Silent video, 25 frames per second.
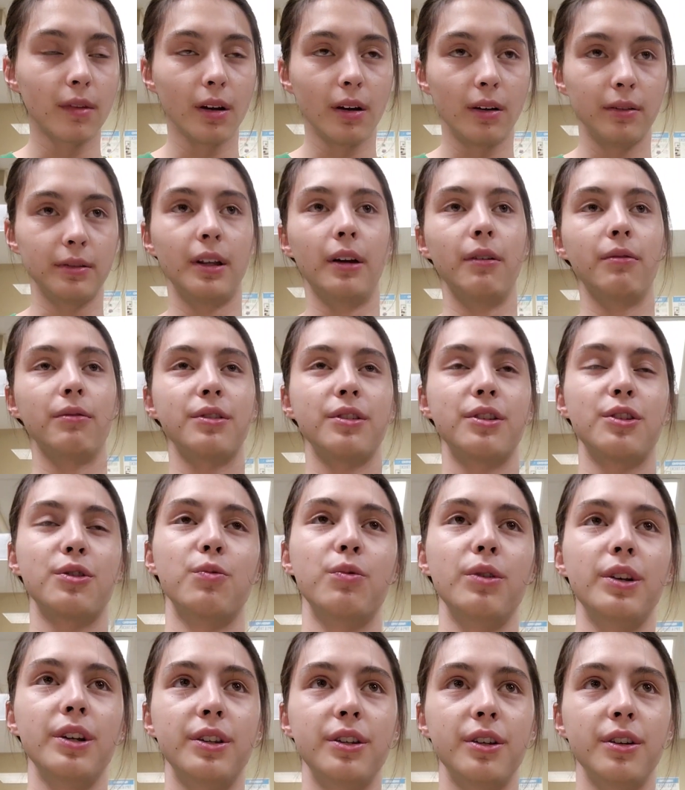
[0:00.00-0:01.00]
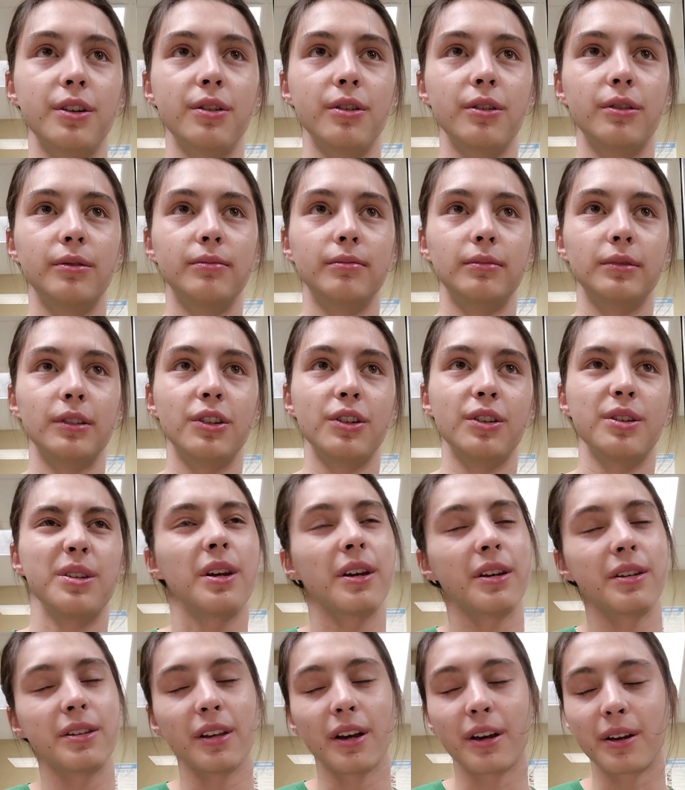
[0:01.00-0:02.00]
That one's sweet too. It just
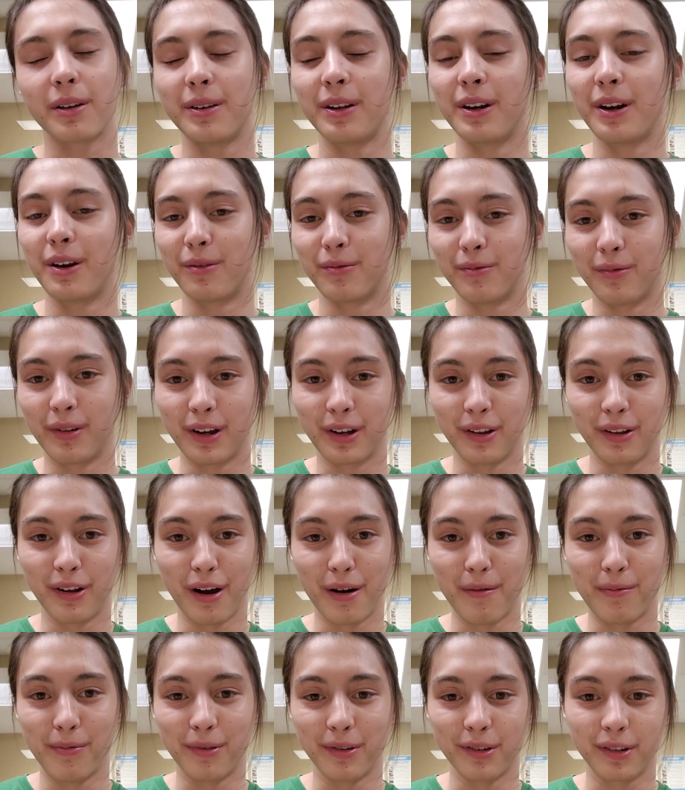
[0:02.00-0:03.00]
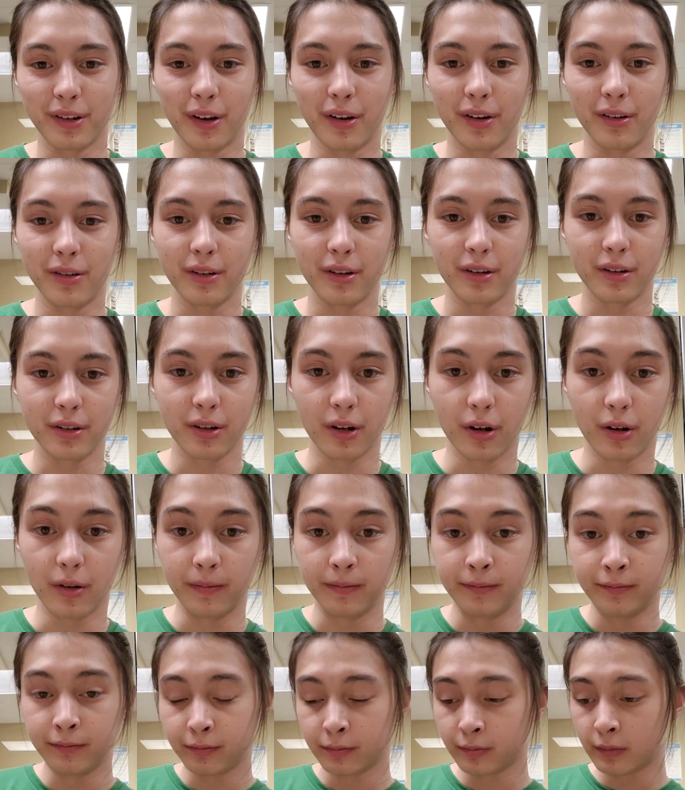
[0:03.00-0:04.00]
tastes like, regular applesauce. So
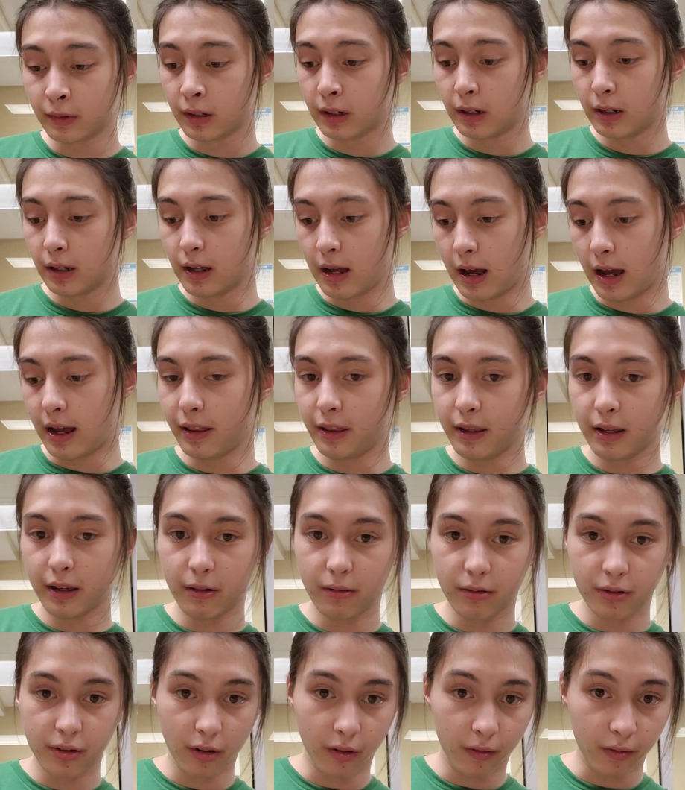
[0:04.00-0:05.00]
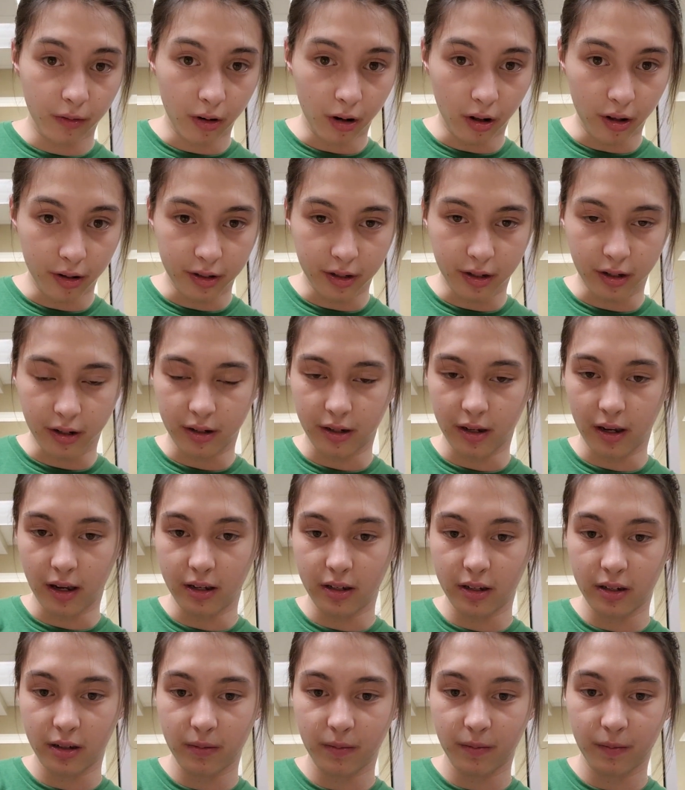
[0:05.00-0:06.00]
I think it was overall a
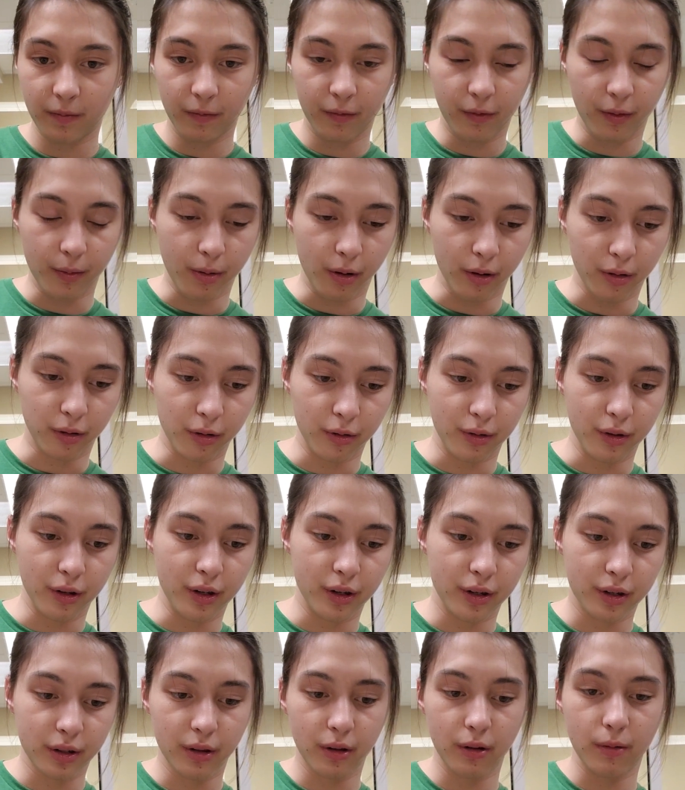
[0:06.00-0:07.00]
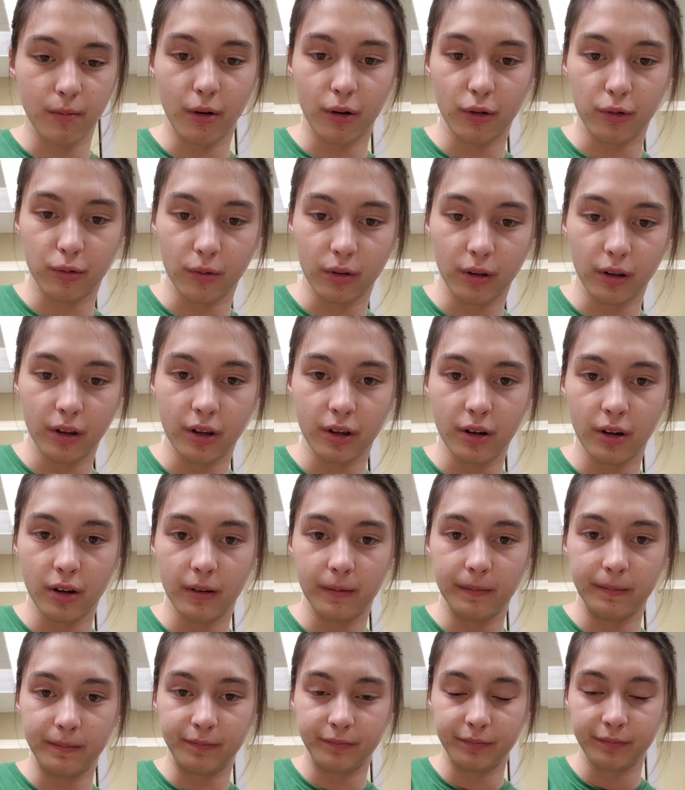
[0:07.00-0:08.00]
success for both of these. They're both really
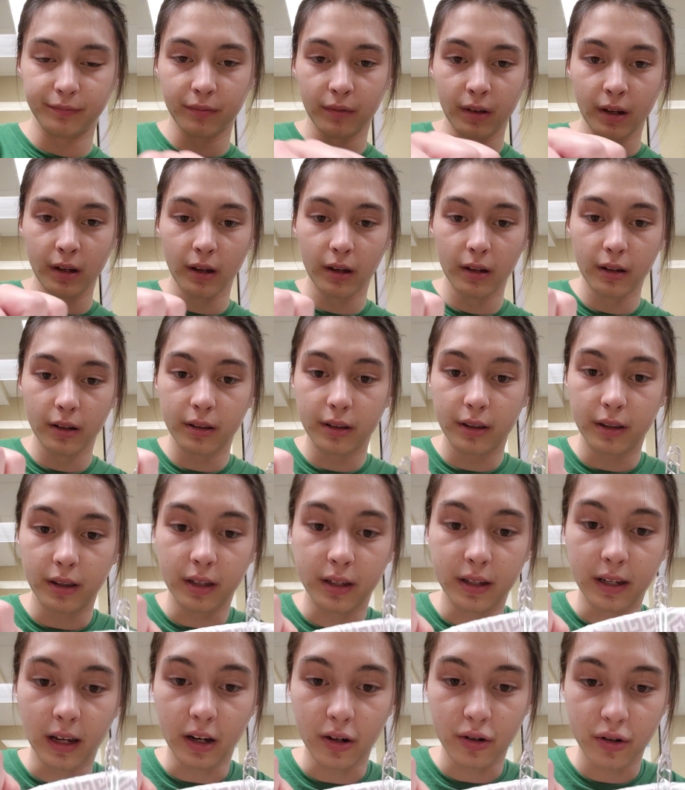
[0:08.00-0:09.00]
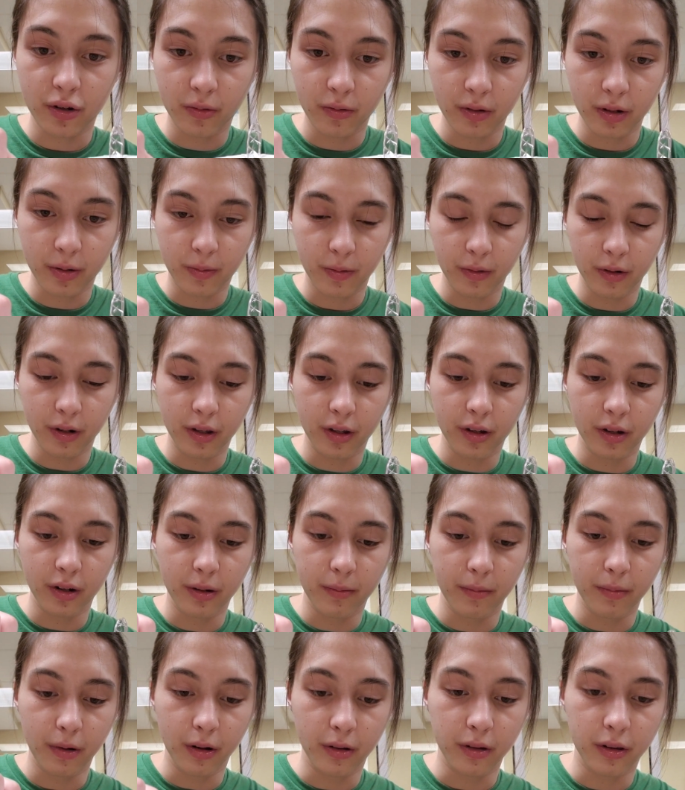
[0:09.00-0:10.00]
good. The texture was pretty good in
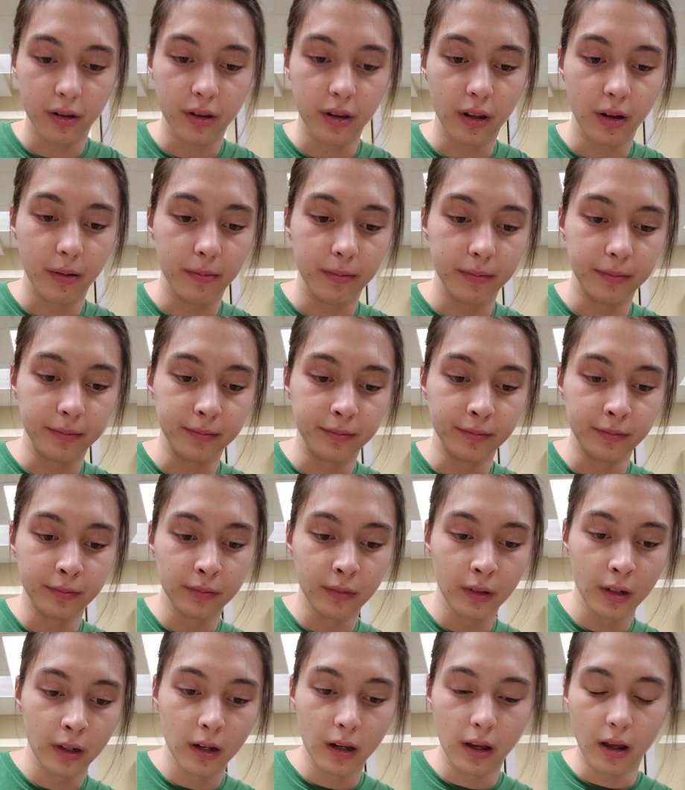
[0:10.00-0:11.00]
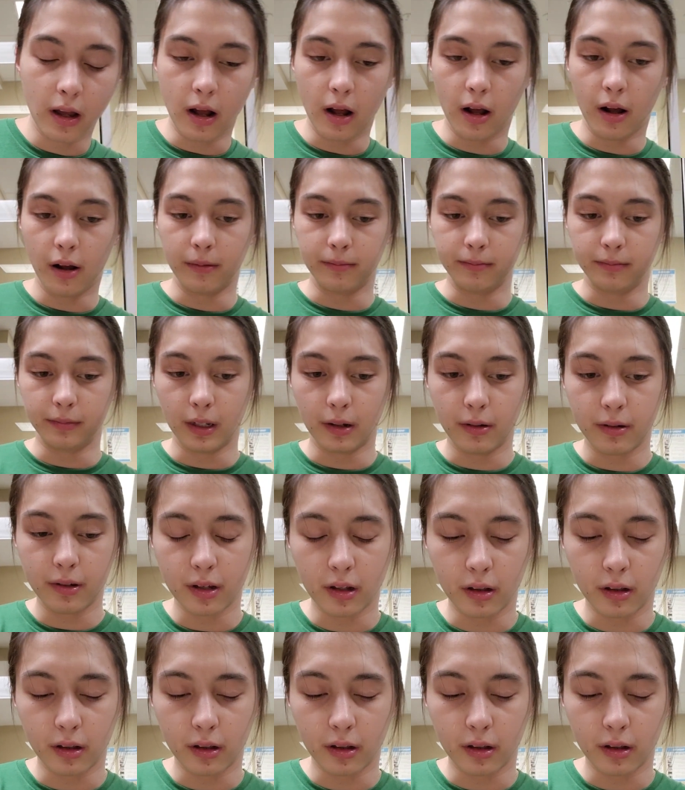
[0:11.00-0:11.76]
both of them. It was a